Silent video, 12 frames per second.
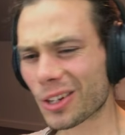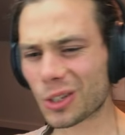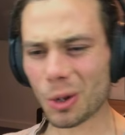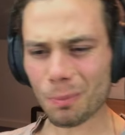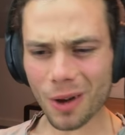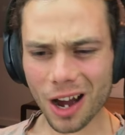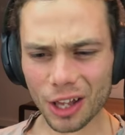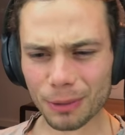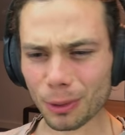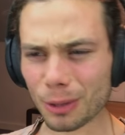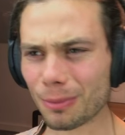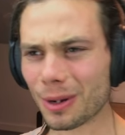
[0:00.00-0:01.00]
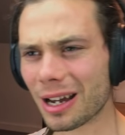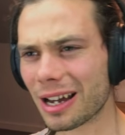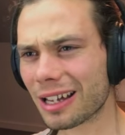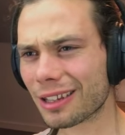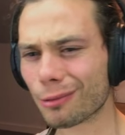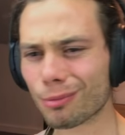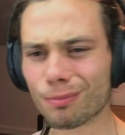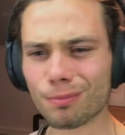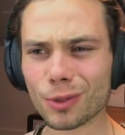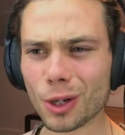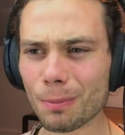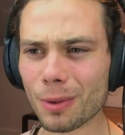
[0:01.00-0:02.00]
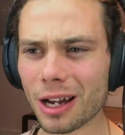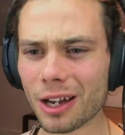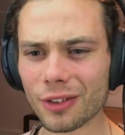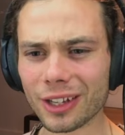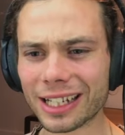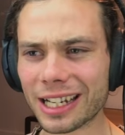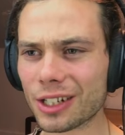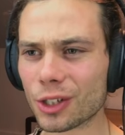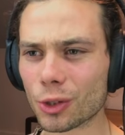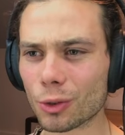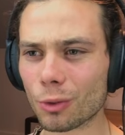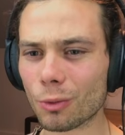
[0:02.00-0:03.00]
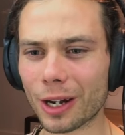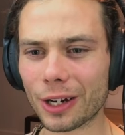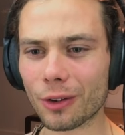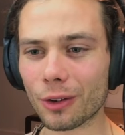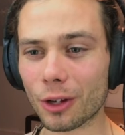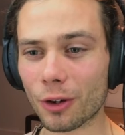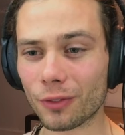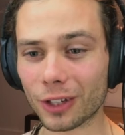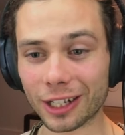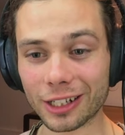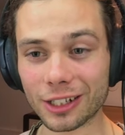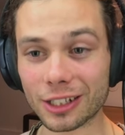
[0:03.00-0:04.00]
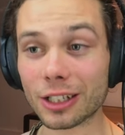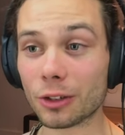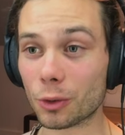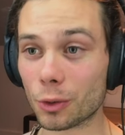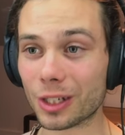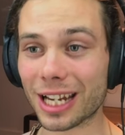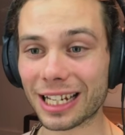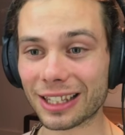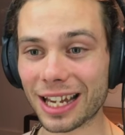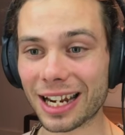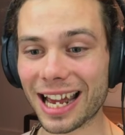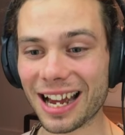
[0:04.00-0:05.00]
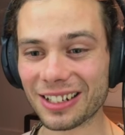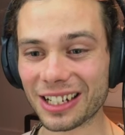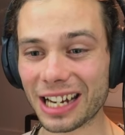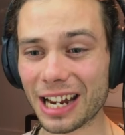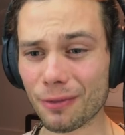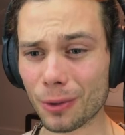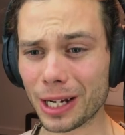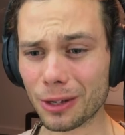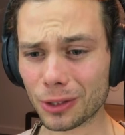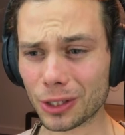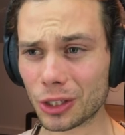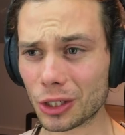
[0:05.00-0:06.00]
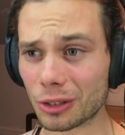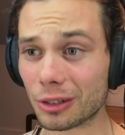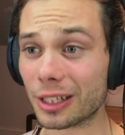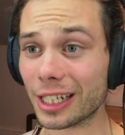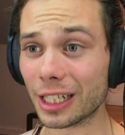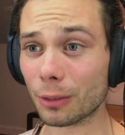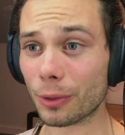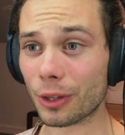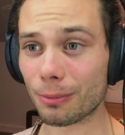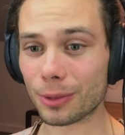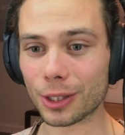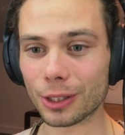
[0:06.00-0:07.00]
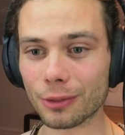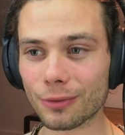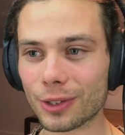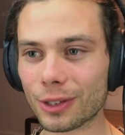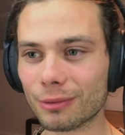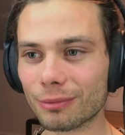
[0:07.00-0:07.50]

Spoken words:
top path, bottom path, top path, I guess. Sure, why not? Hopefully I can just take that out and everyone else can just deal with themselves.